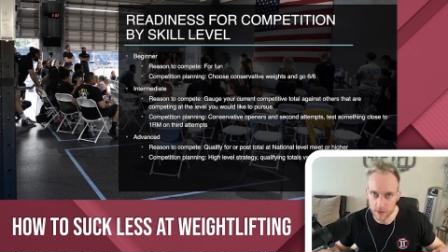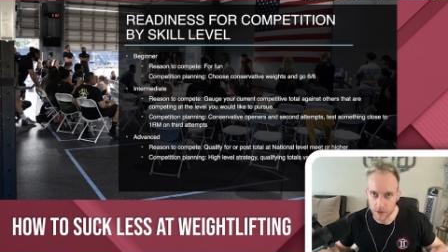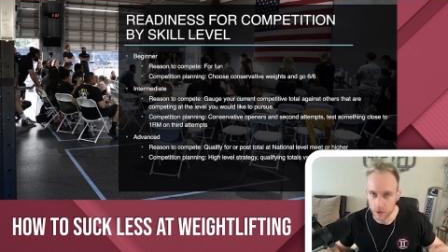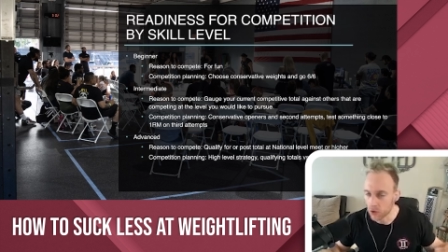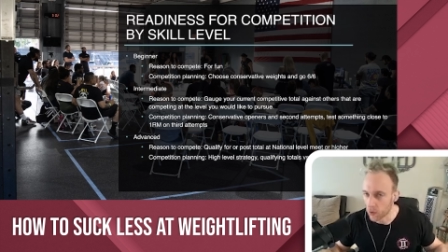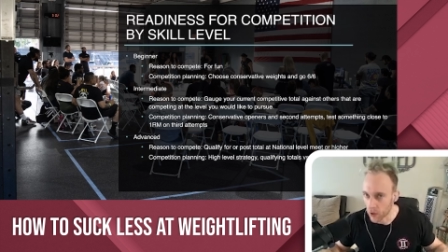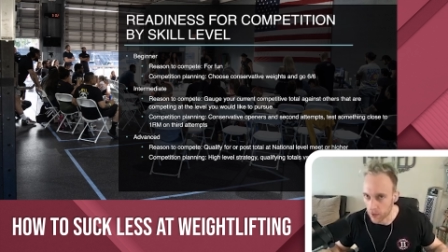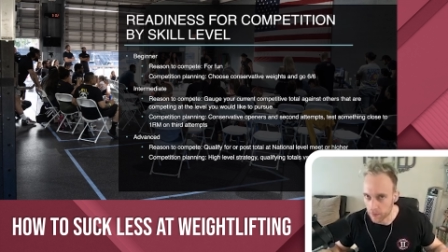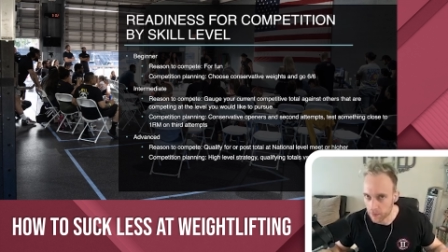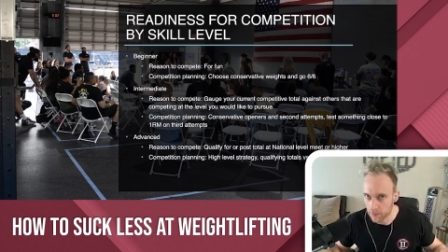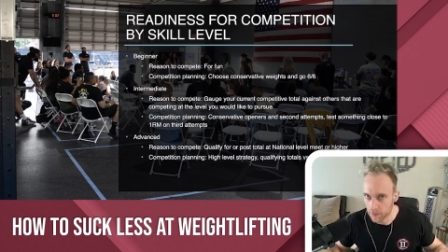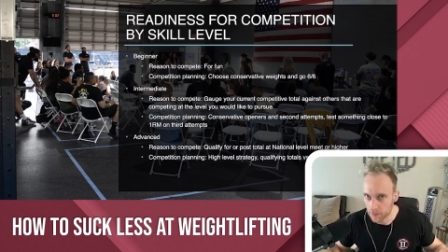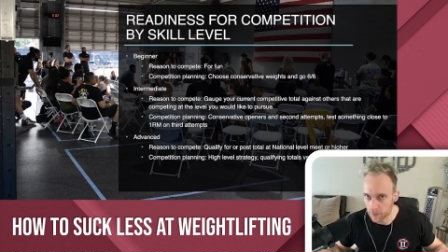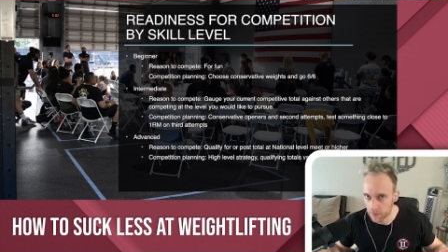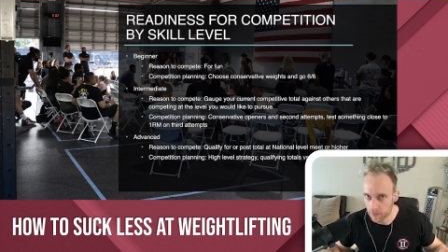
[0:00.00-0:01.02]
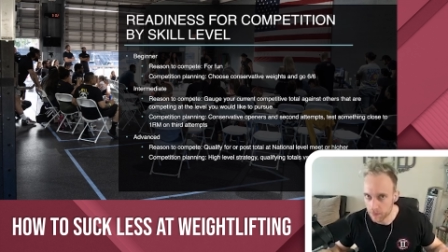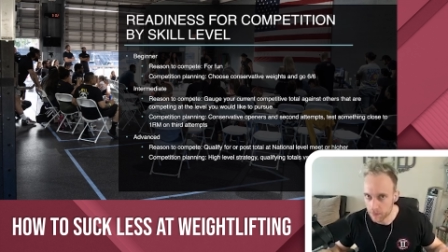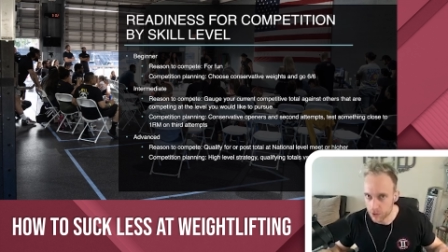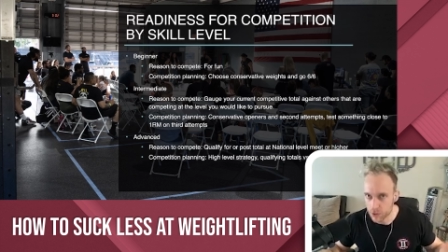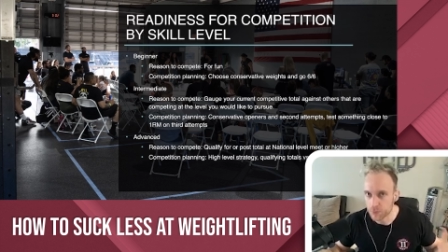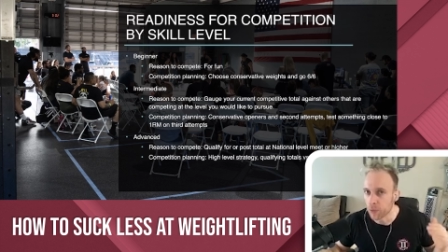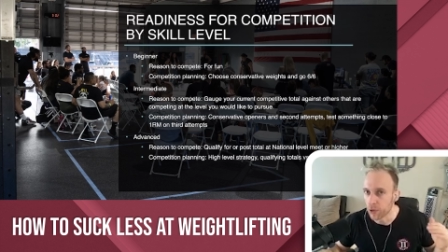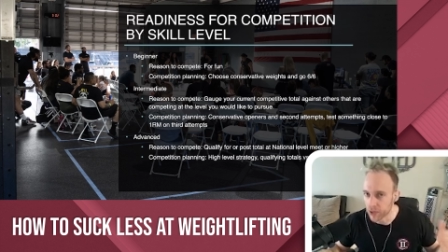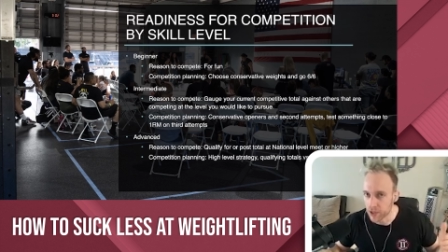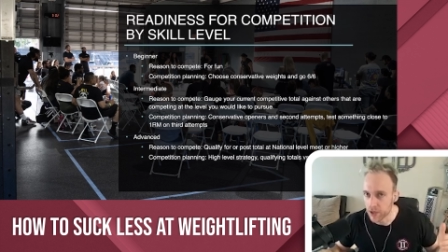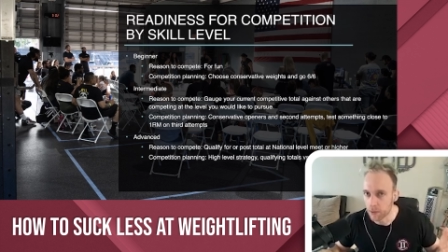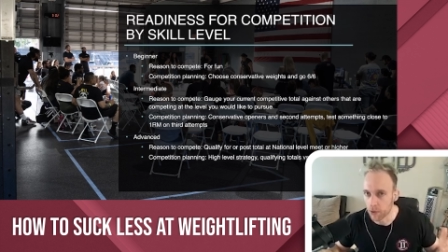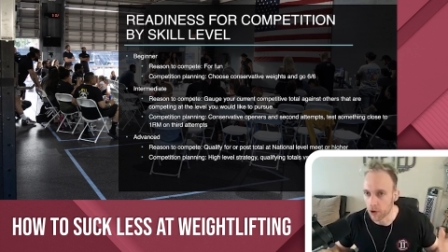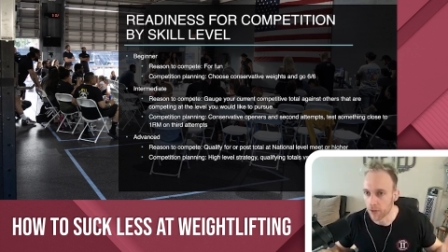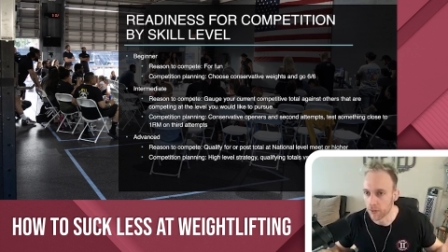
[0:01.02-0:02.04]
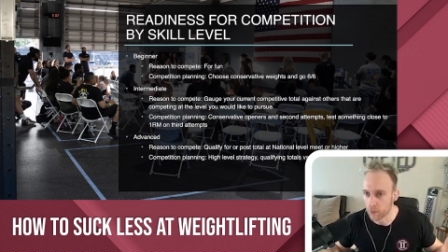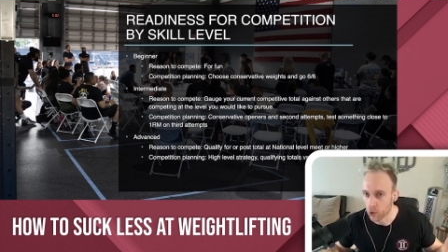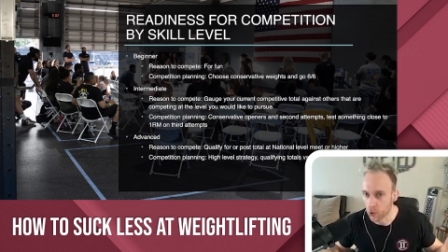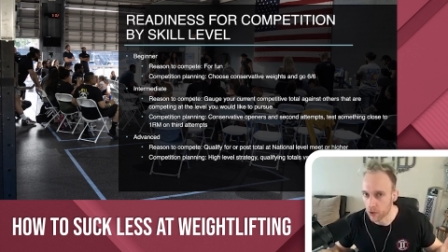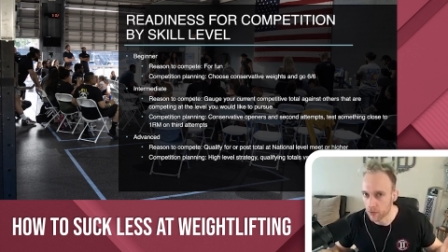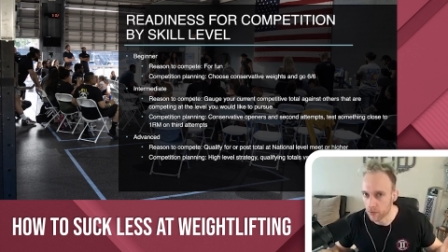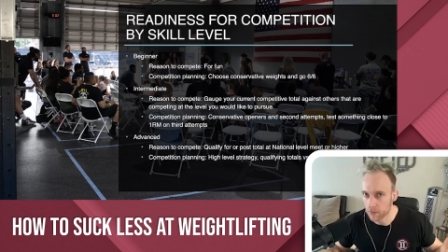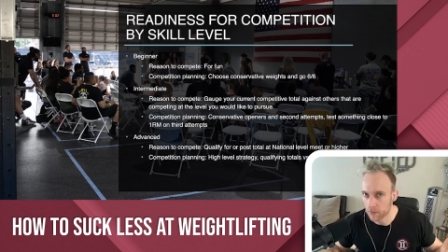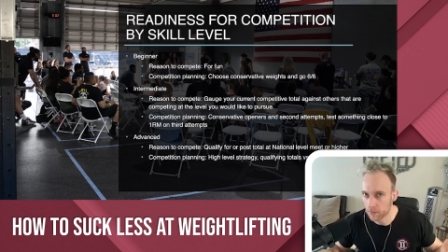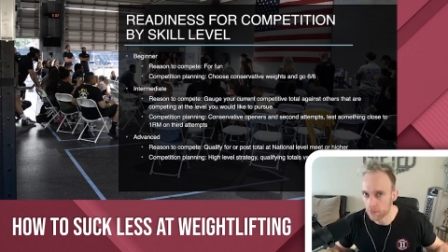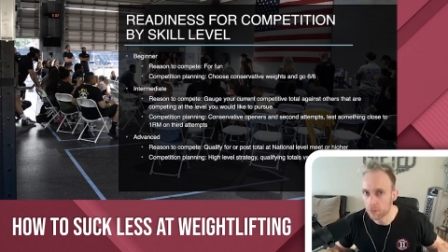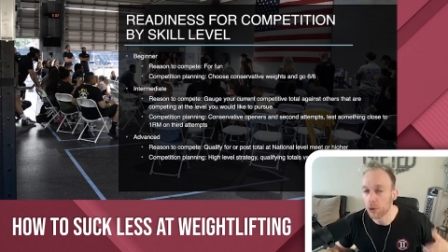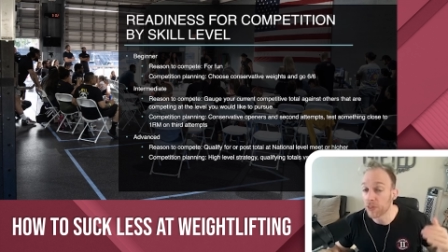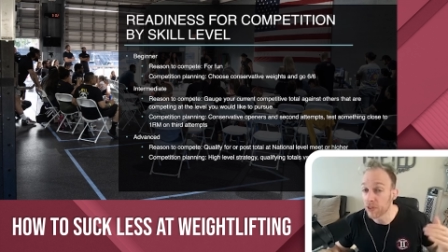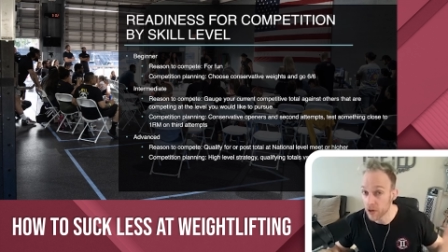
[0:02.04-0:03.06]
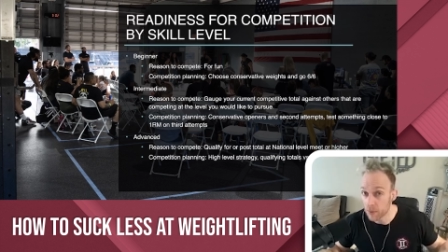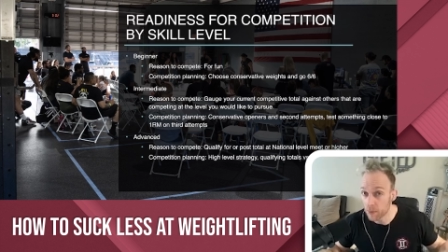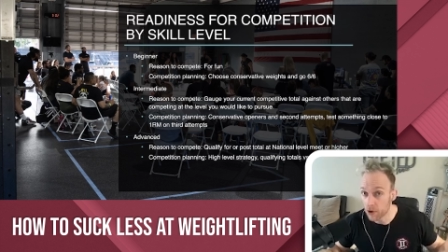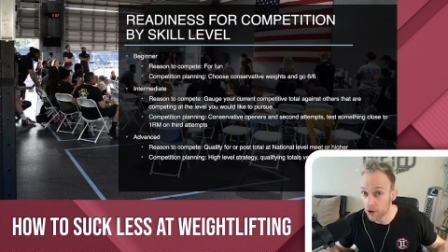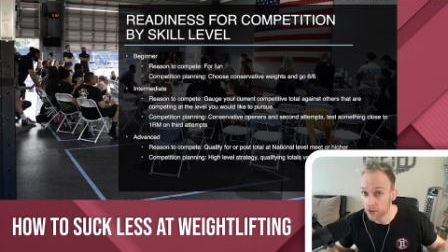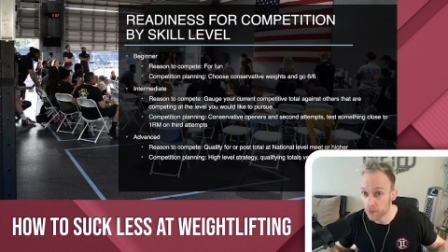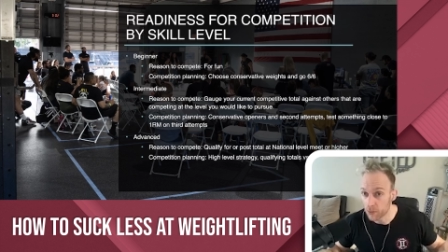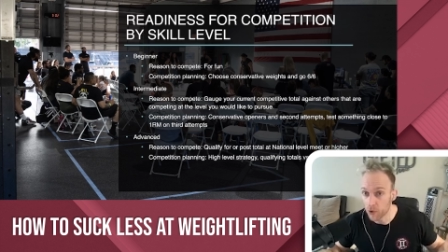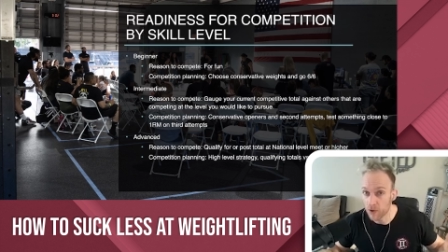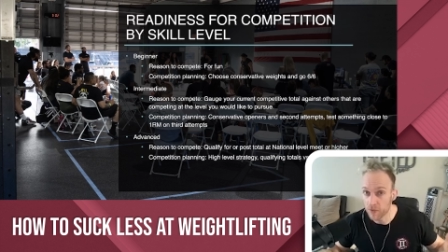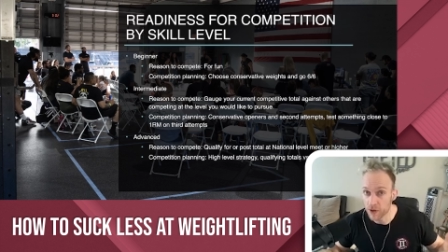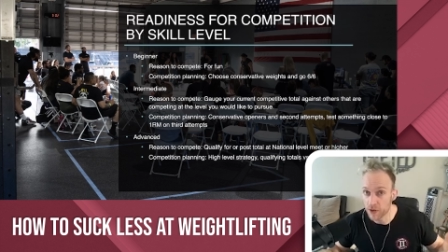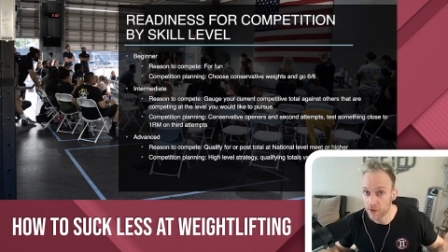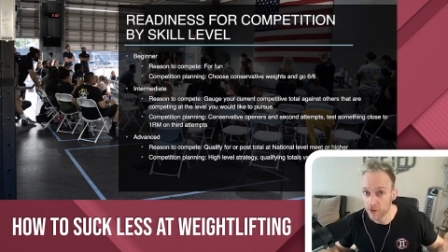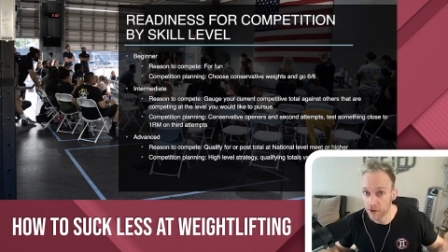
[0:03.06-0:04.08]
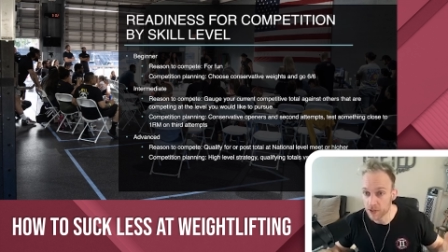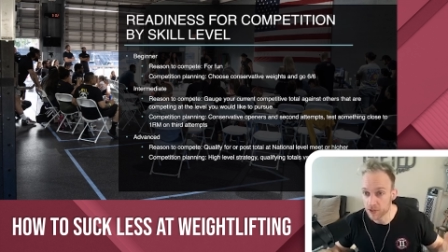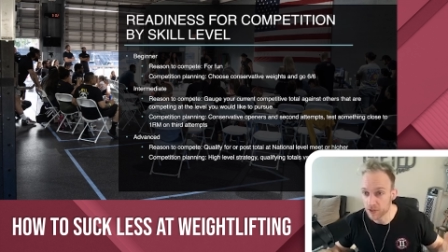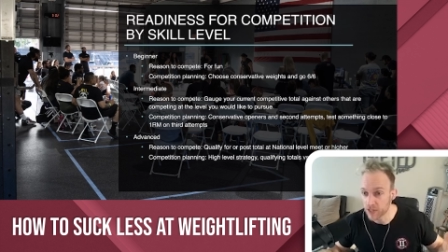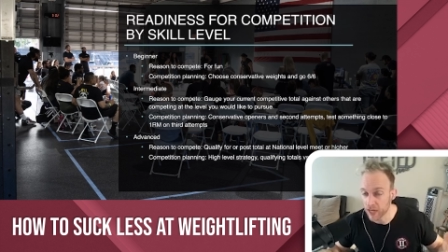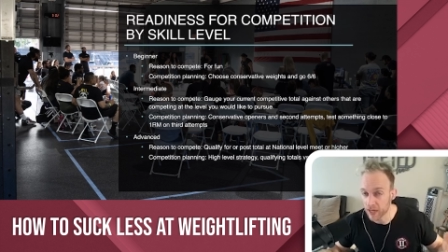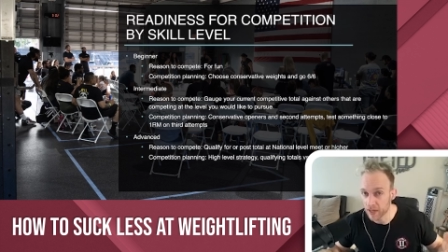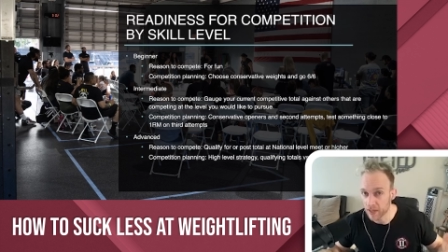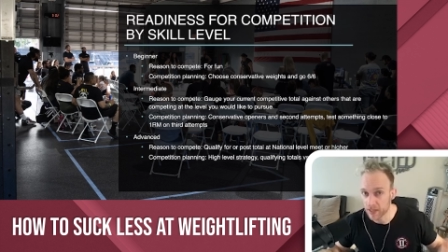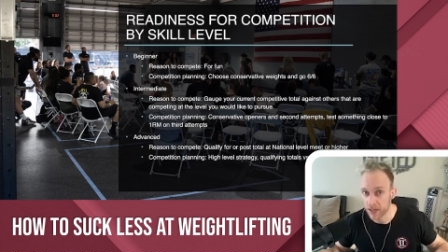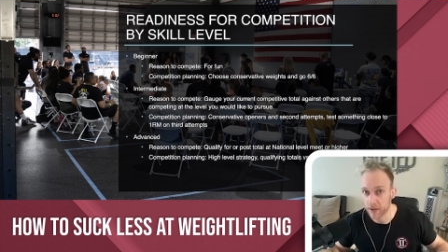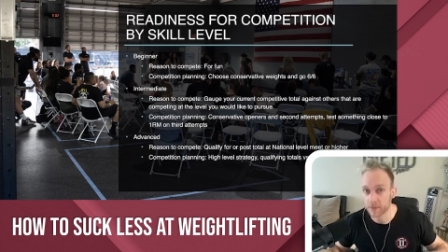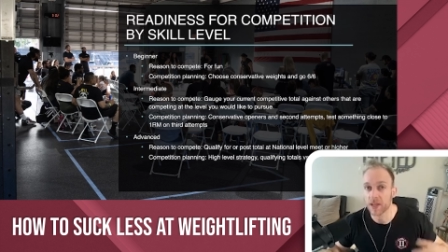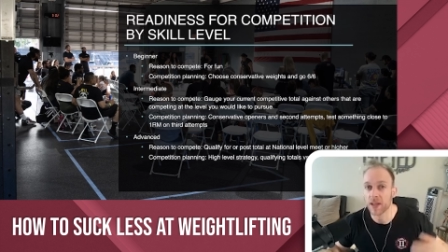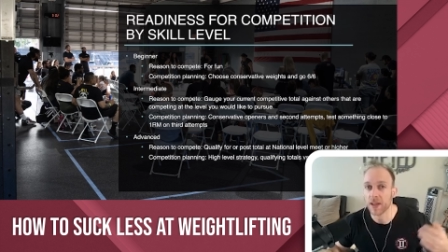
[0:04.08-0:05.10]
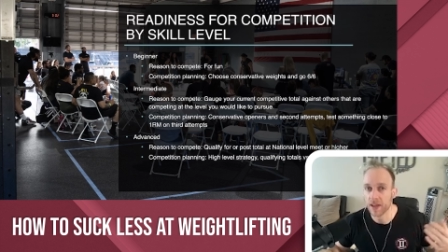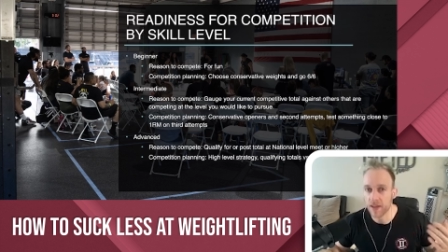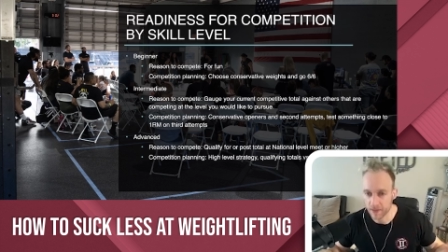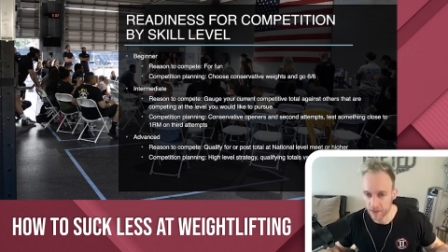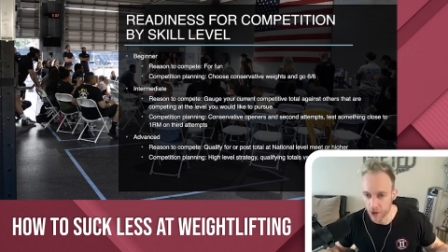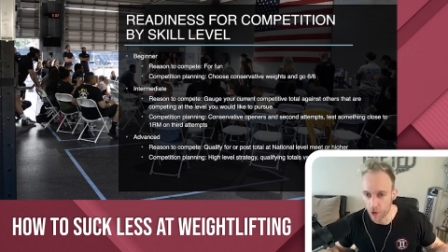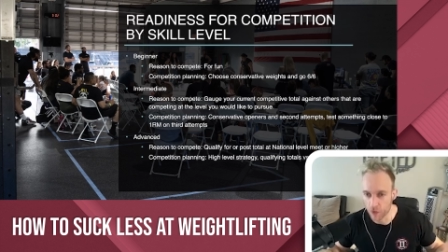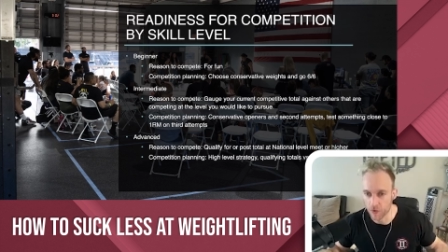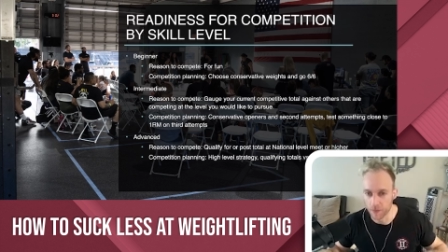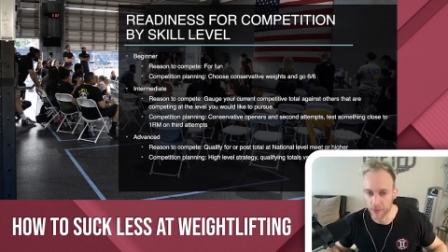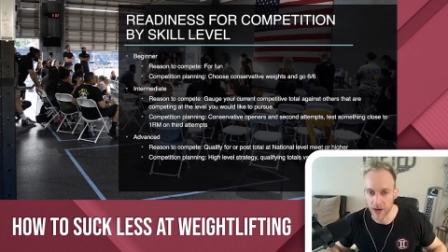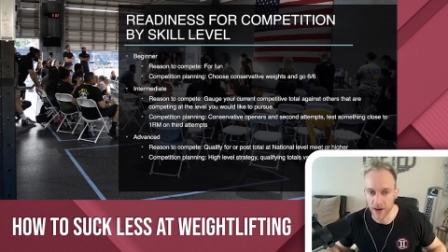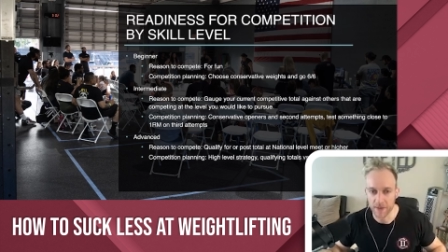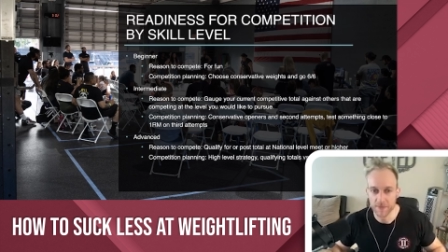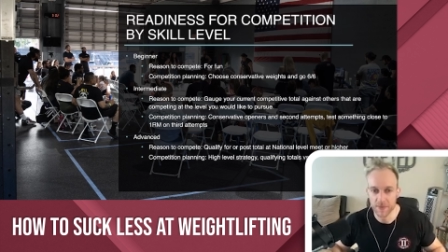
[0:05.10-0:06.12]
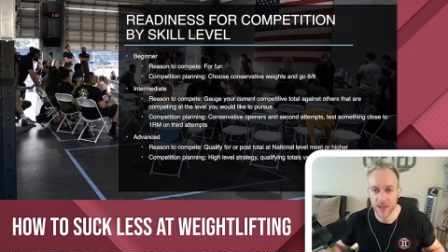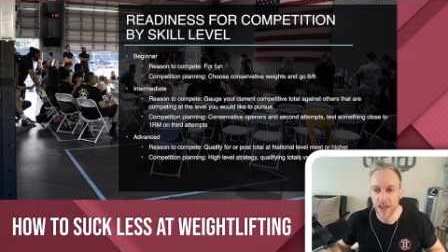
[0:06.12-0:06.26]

Don't go up. Just put the number on the board. Put the number on the board for your first or second attempt. Go from there.